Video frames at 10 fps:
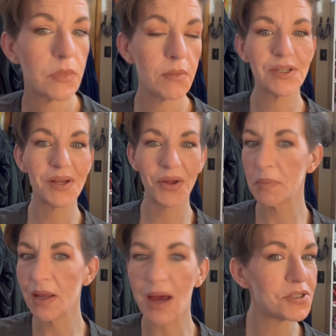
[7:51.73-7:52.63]
Just a little
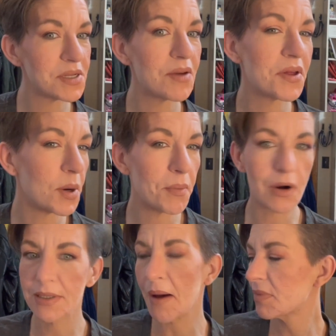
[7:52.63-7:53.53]
bit of that, just to give you a little bit more
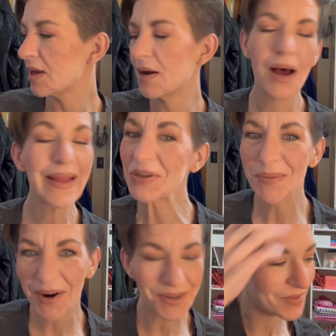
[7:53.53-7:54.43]
depth, and a little
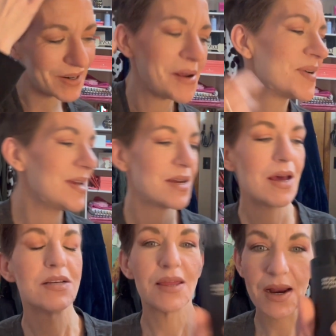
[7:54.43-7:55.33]
sparkle never hurt anybody.
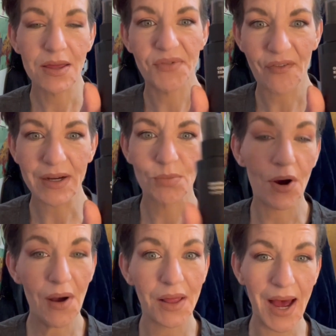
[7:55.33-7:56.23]
And then the VFX
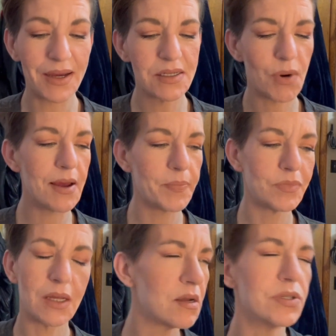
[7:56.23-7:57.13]
Pro locking spray,
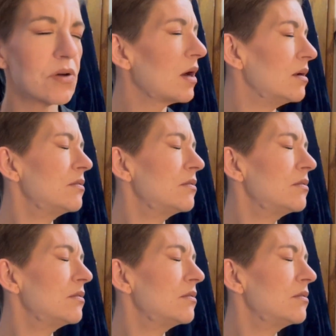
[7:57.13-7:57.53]
so good.